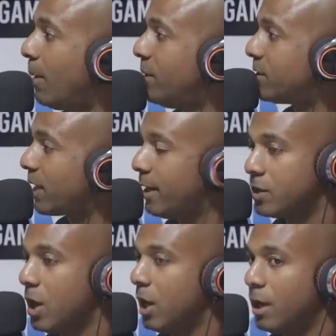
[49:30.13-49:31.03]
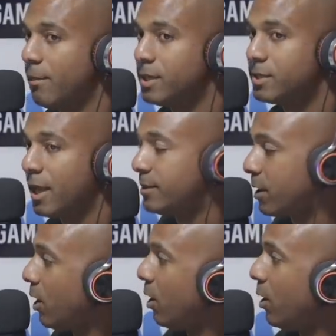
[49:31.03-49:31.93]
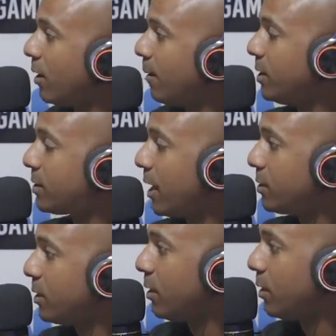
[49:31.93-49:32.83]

let me just say this. We got to figure out where Gil draws the line. Let me just say this.